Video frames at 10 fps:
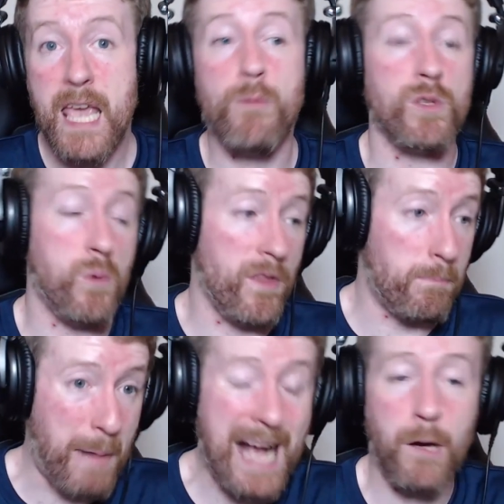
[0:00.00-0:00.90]
He was one of the
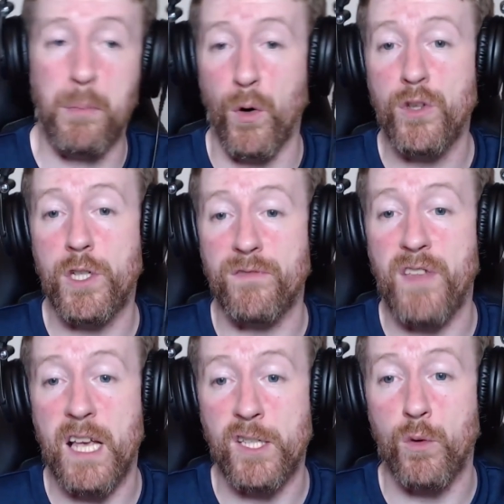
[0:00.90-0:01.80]
backbones
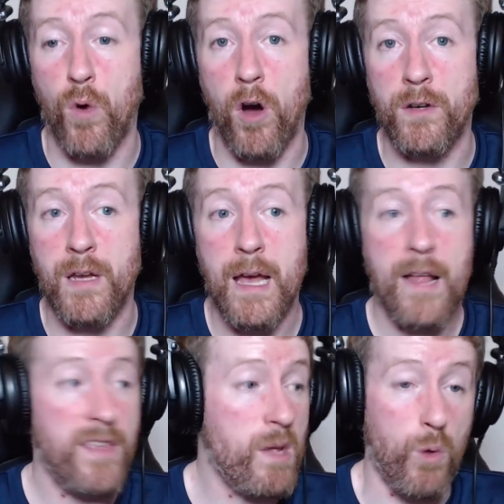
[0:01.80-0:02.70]
of their squad.
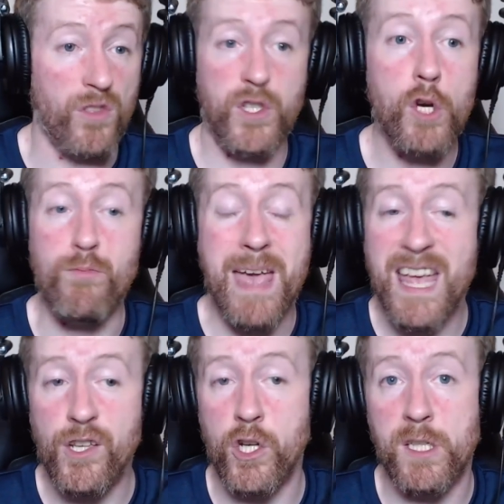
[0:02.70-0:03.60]
He won two
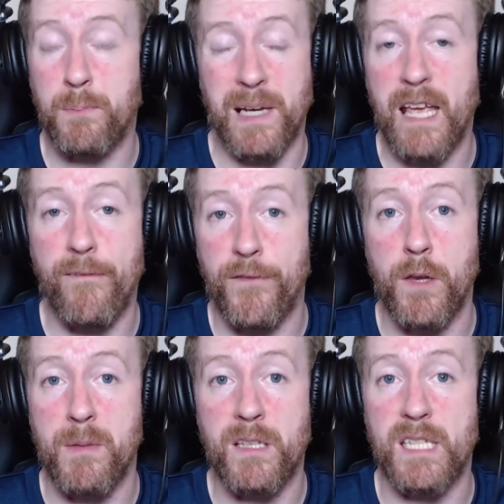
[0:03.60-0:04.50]
majors playing for
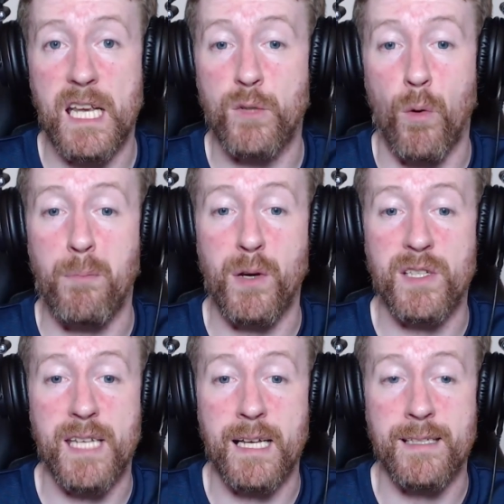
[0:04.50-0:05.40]
them in C S one
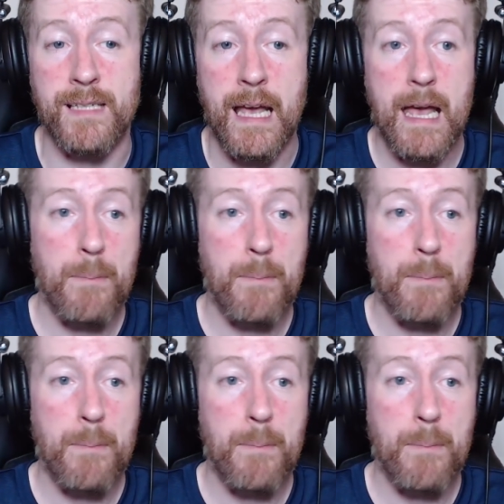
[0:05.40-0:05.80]
point six.